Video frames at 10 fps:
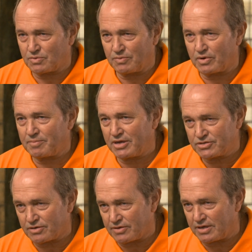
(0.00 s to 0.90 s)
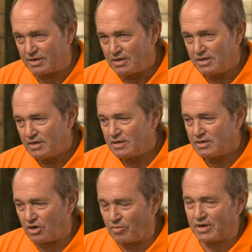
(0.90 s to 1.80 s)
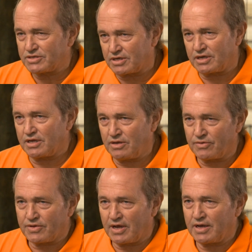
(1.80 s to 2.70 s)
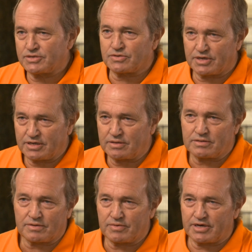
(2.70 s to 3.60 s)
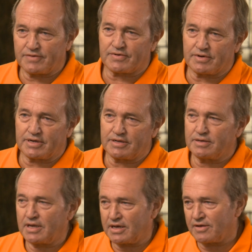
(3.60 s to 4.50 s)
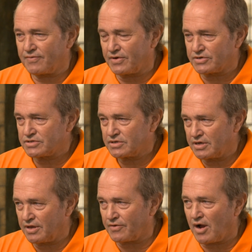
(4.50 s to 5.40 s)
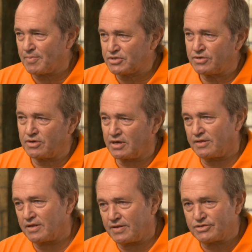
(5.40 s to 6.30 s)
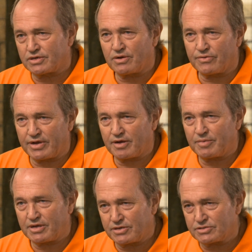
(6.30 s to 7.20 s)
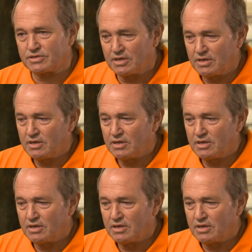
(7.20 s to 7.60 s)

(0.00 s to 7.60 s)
We want to make sure that nobody's going to get euthanized or killed or whatever, and, and if there's another opportunity, then they should go there, because